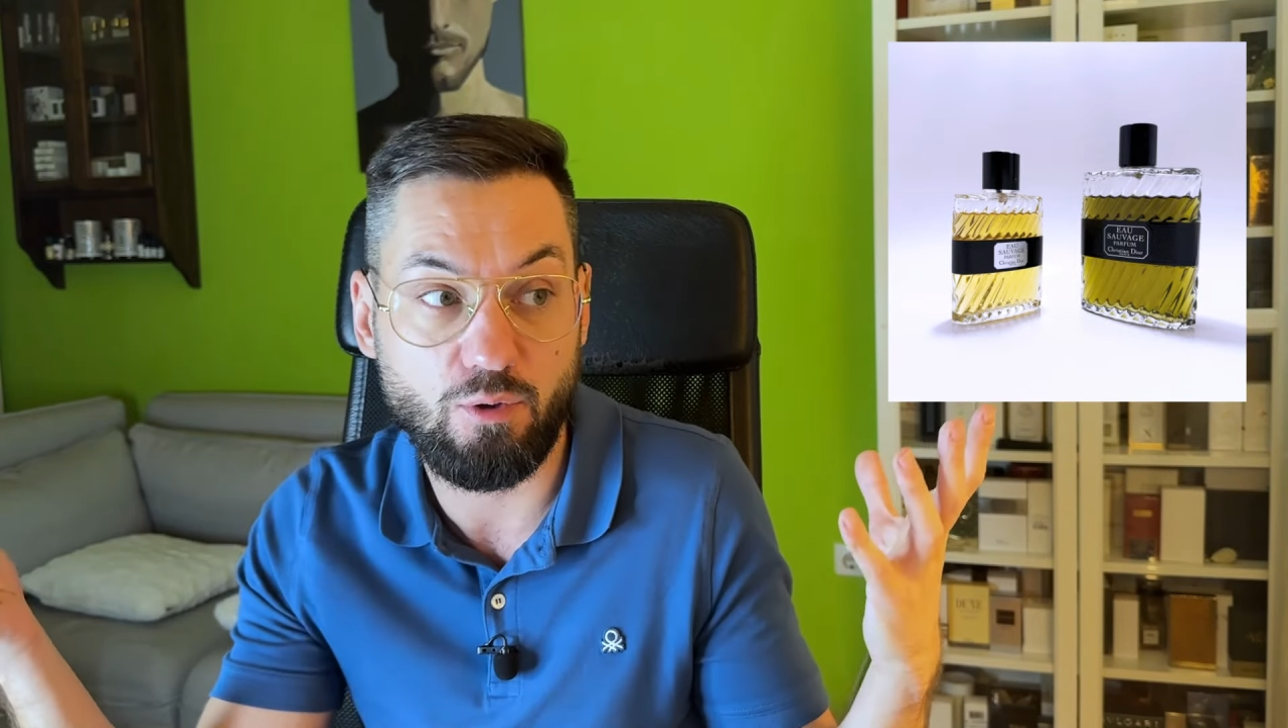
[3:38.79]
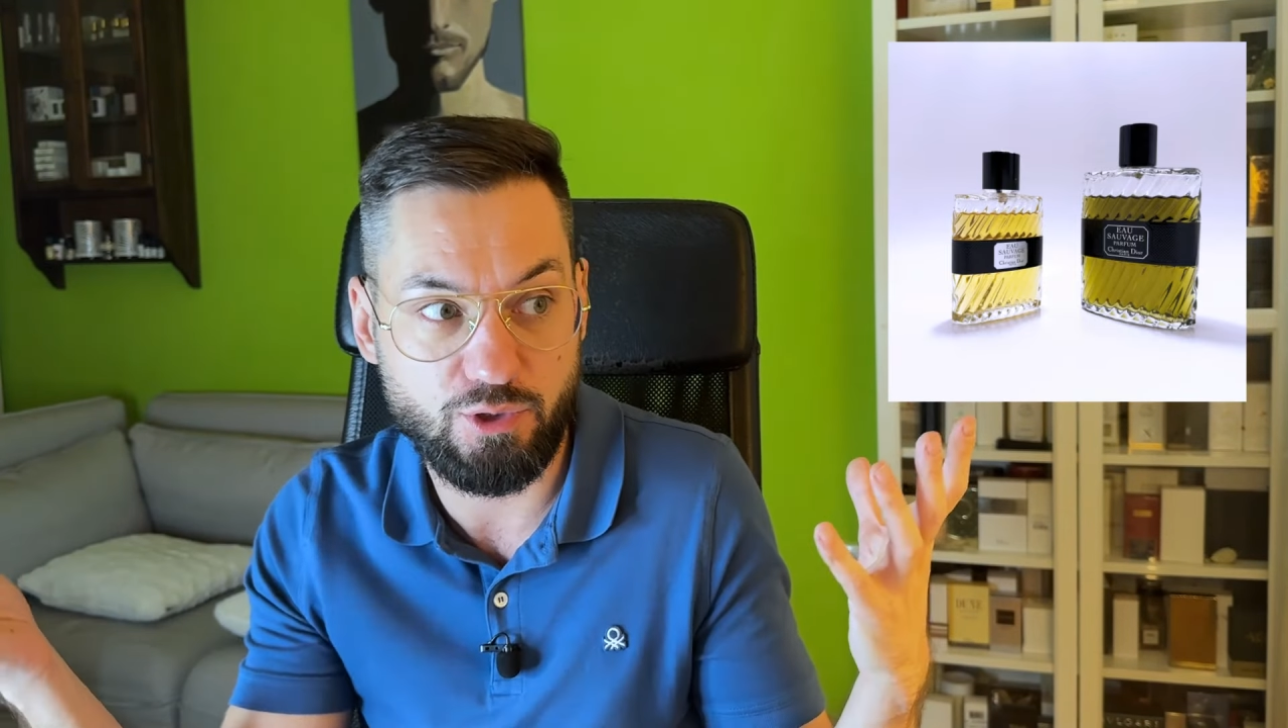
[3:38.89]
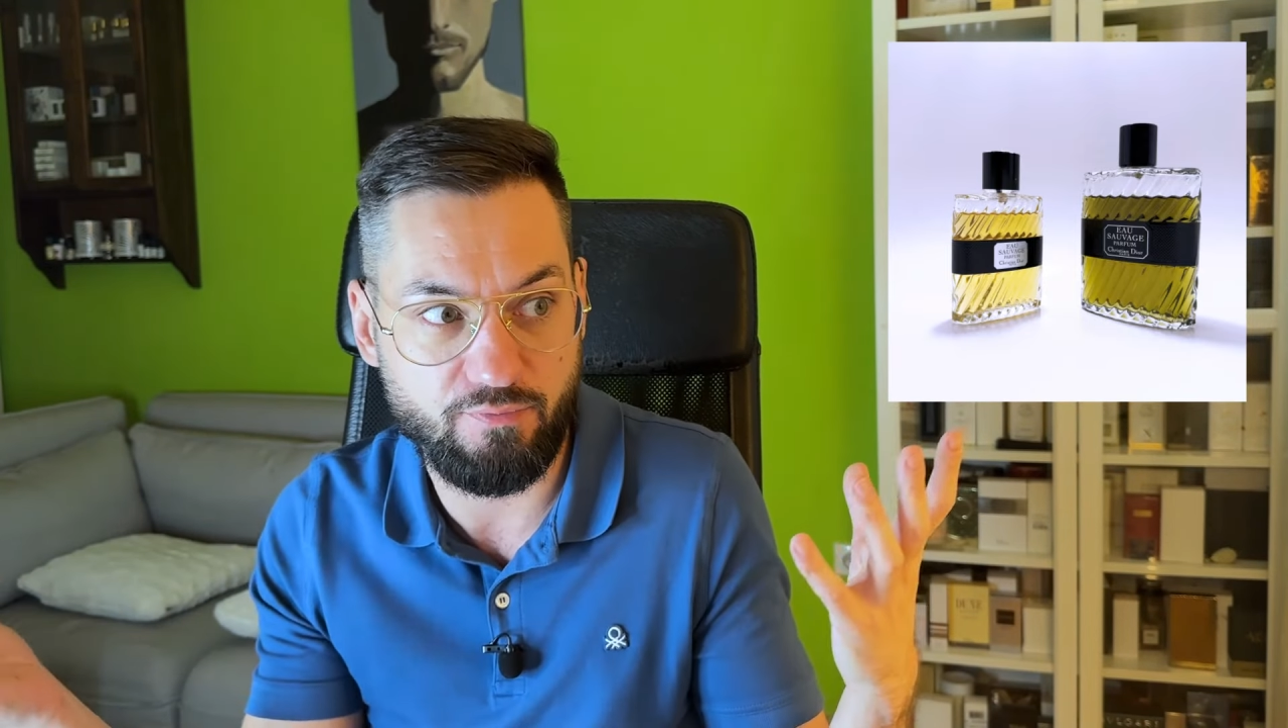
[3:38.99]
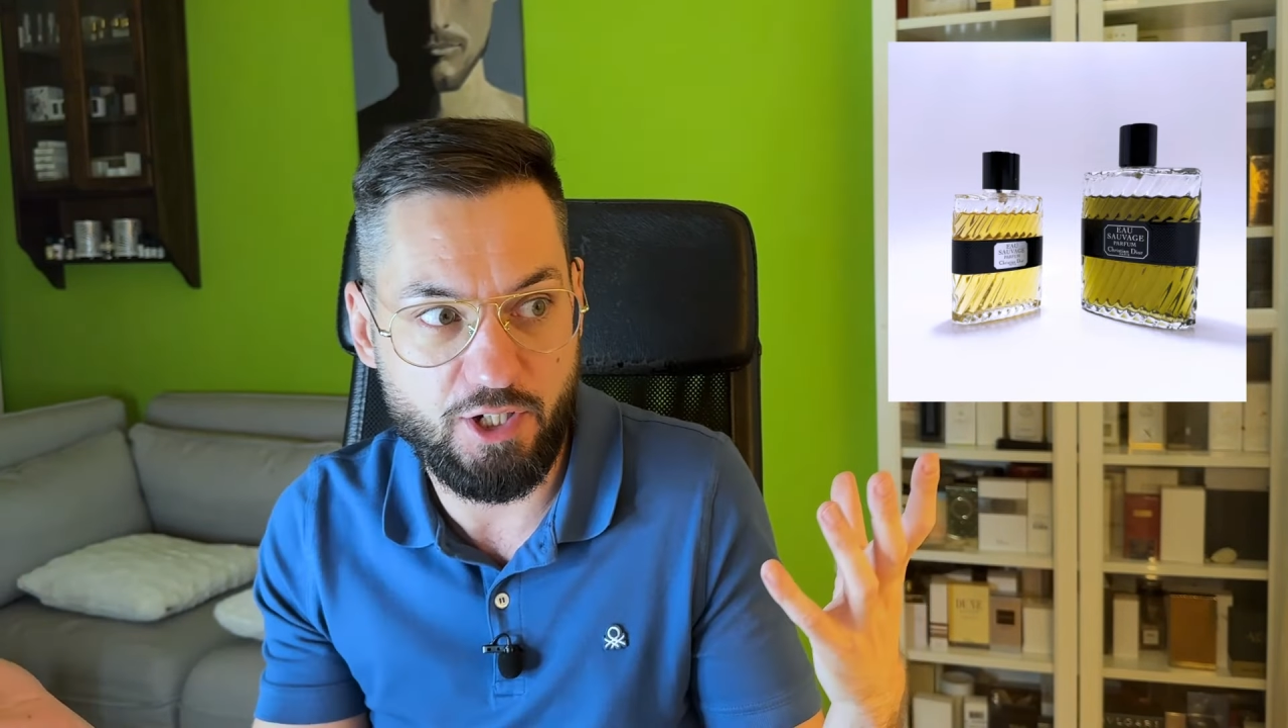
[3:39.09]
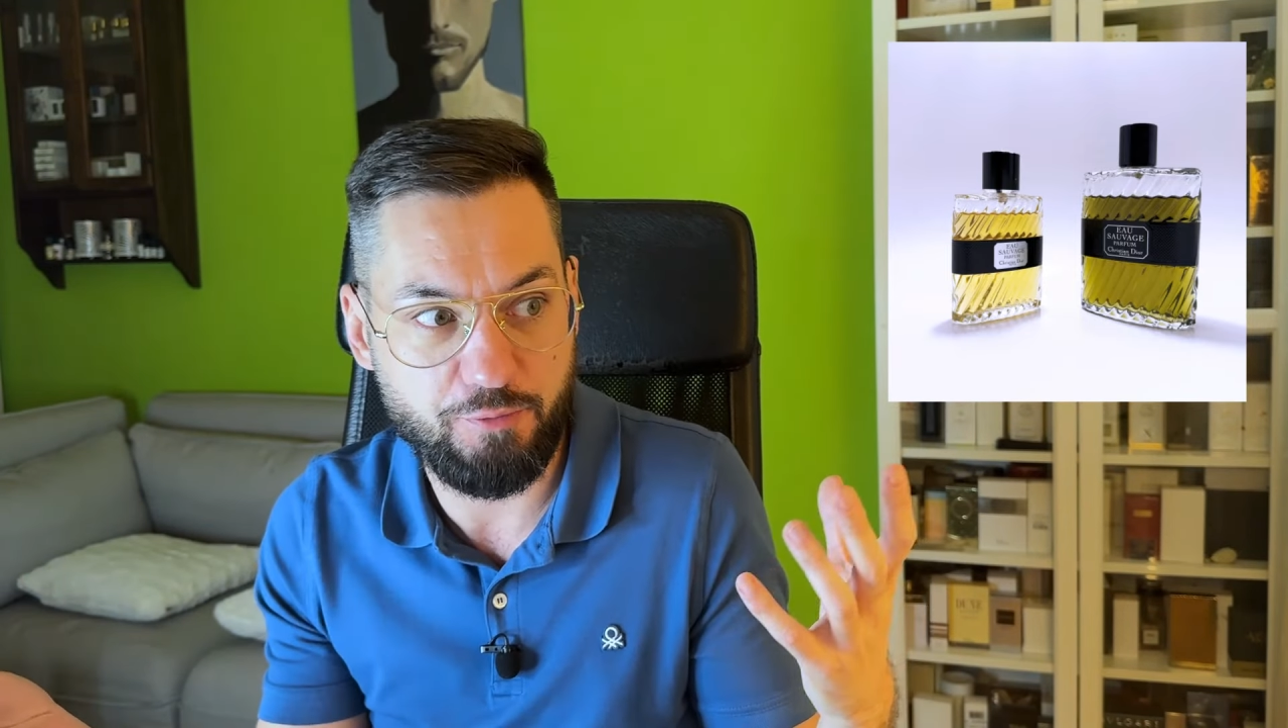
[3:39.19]
Eau
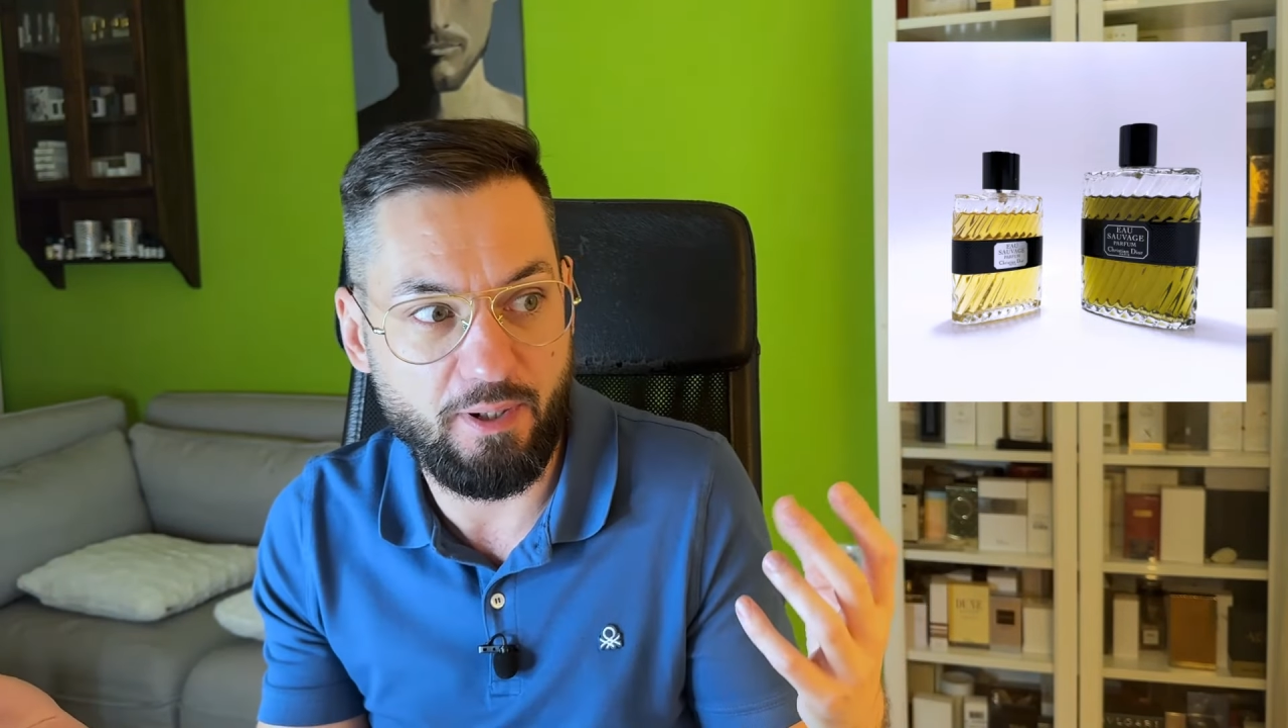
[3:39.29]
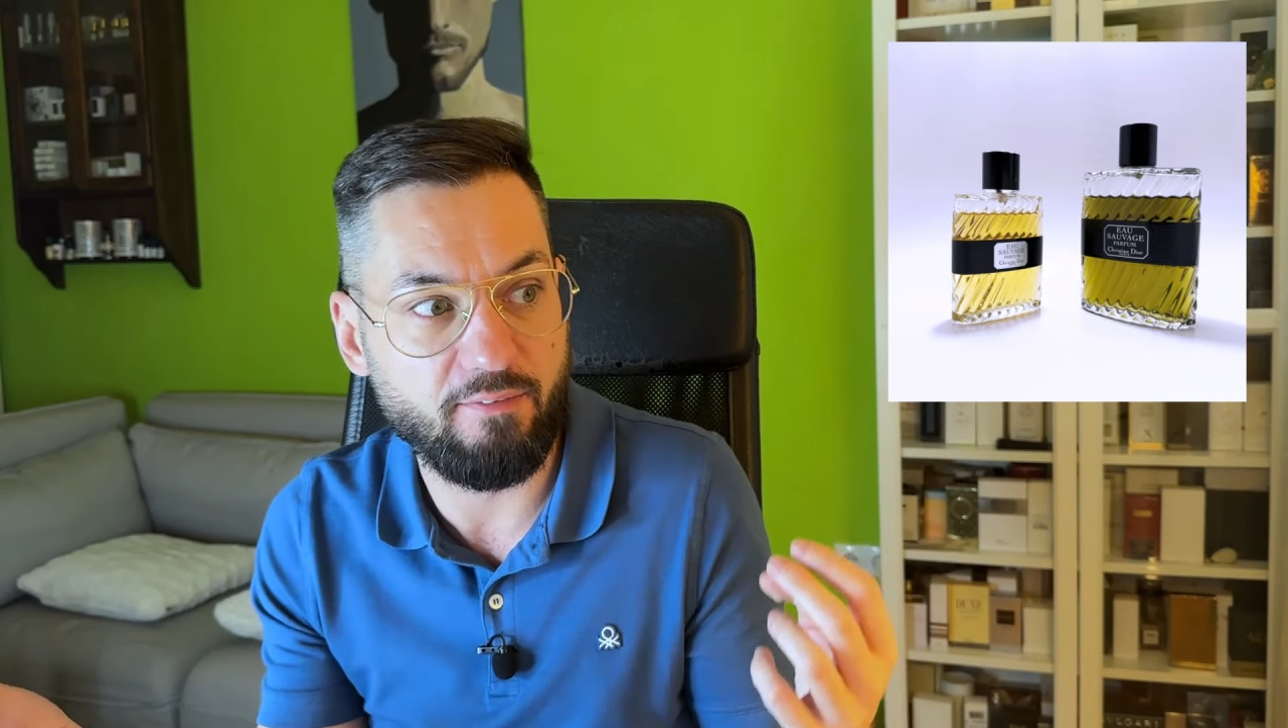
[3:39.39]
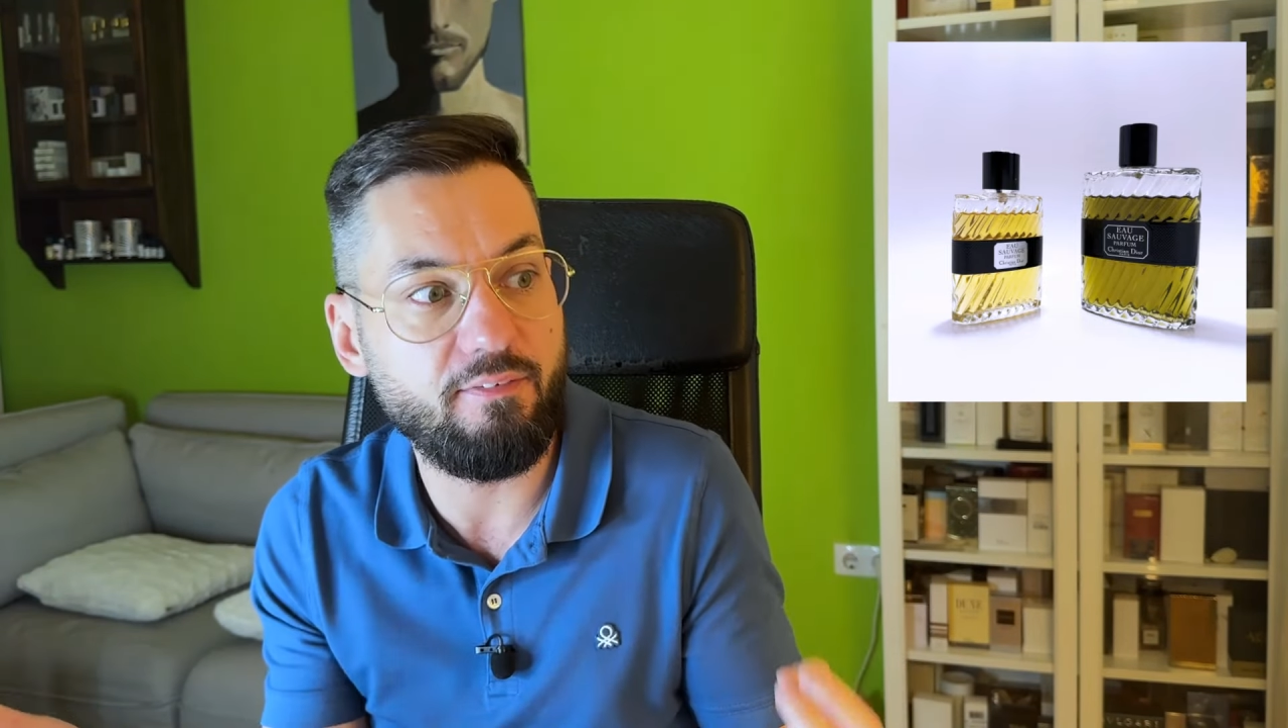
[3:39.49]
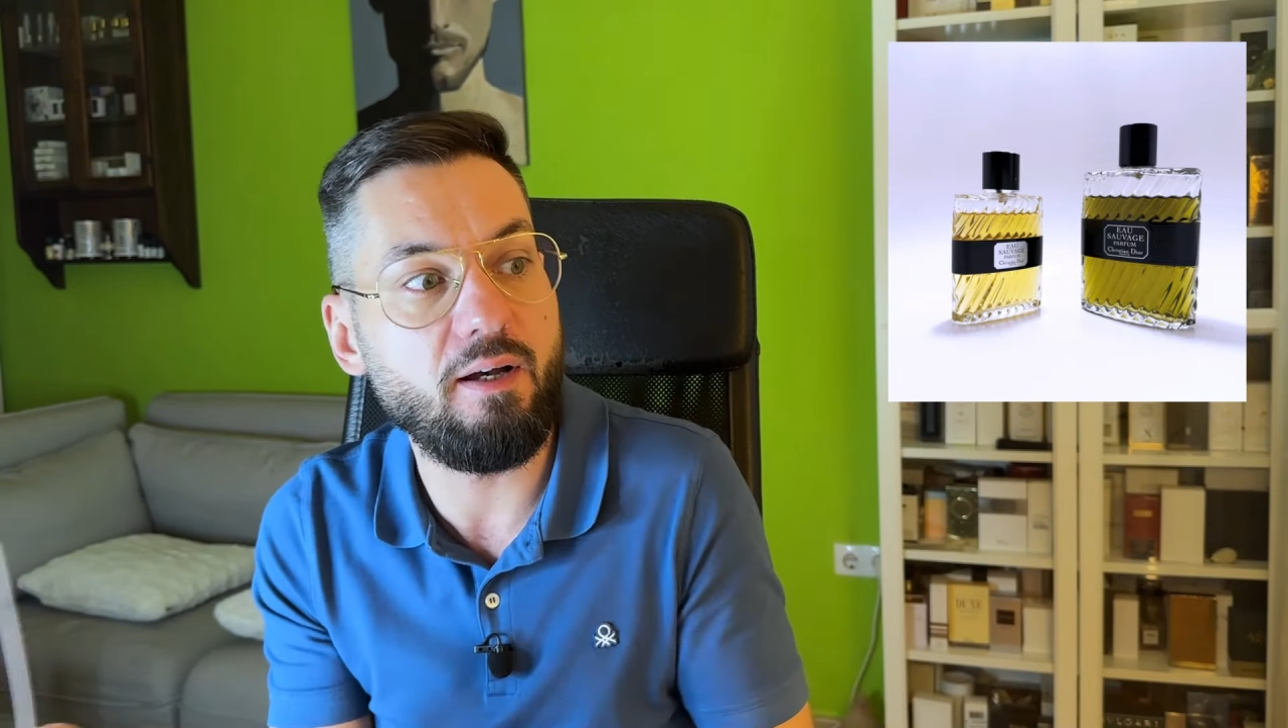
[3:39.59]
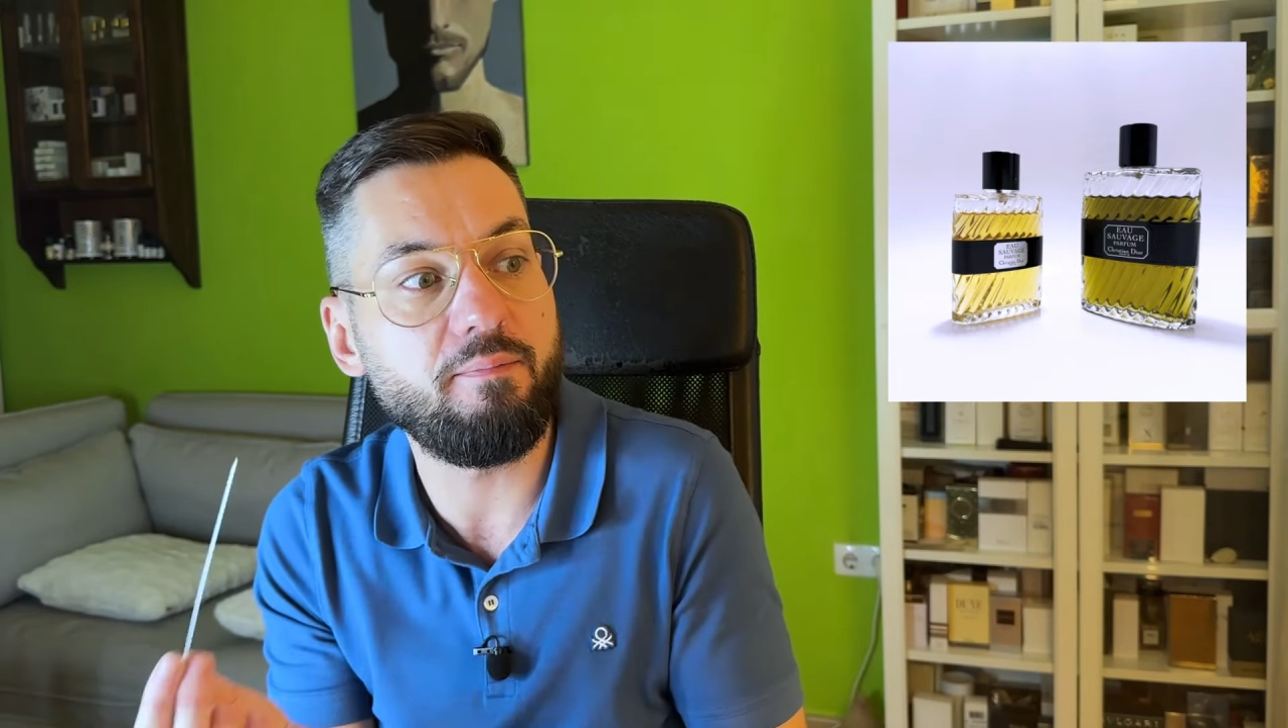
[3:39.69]
Sauvage
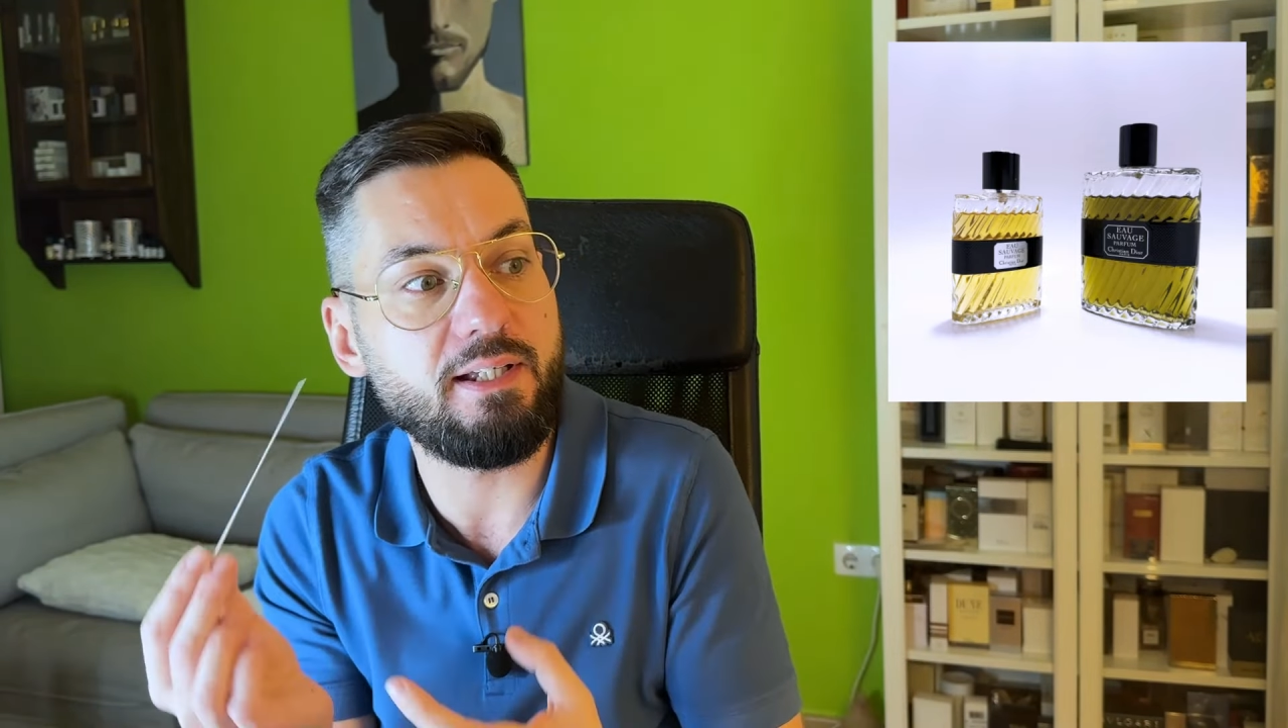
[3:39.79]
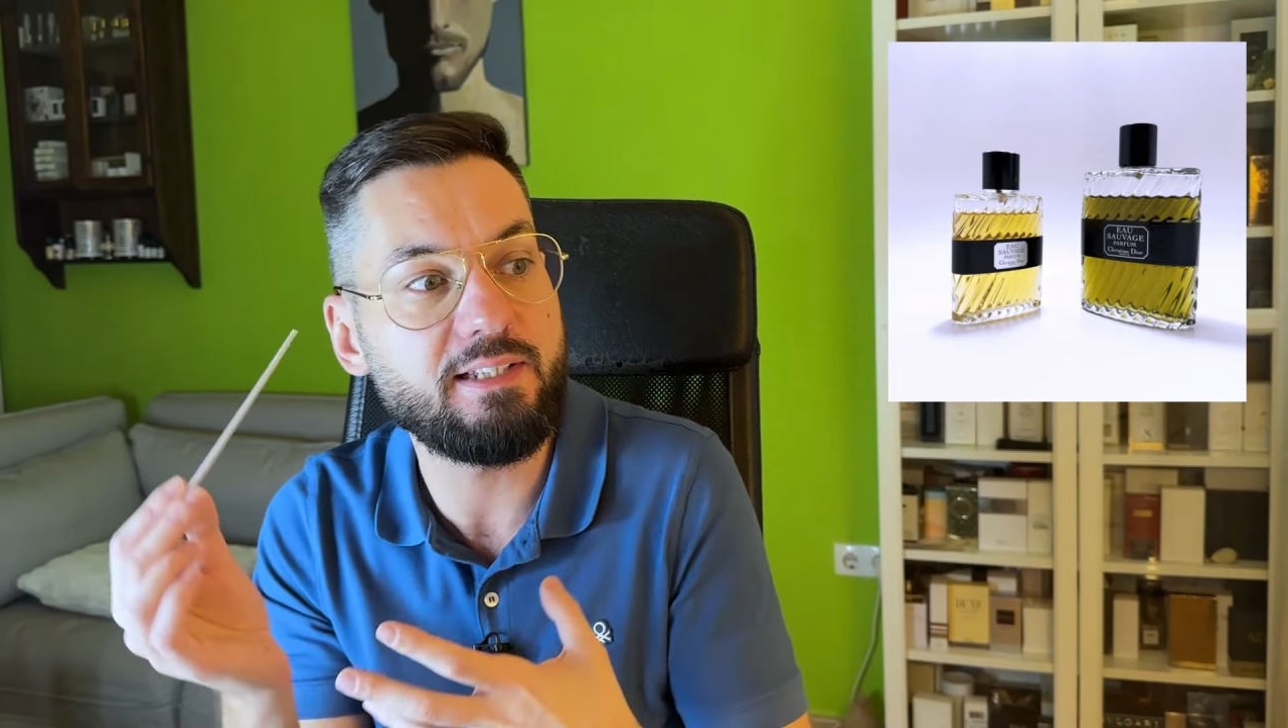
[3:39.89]
Parfum.